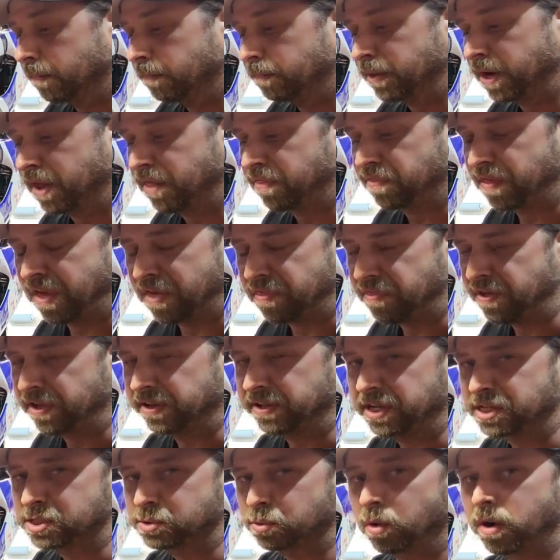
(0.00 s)
But I
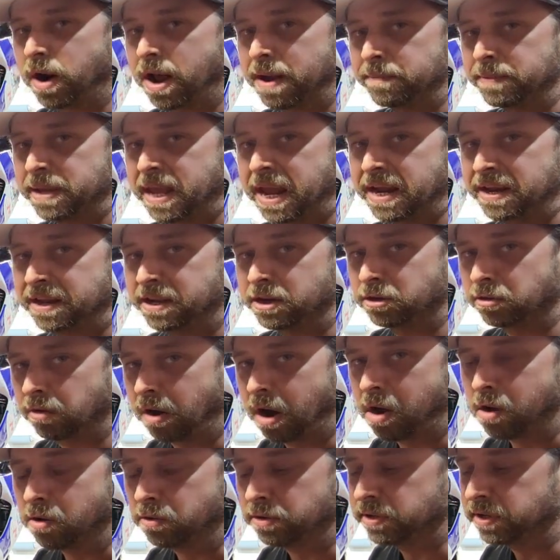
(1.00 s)
think that's where I'm gaining
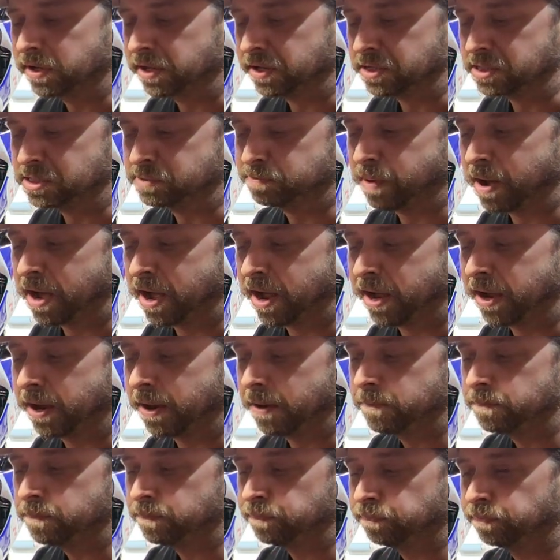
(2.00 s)
ground, is by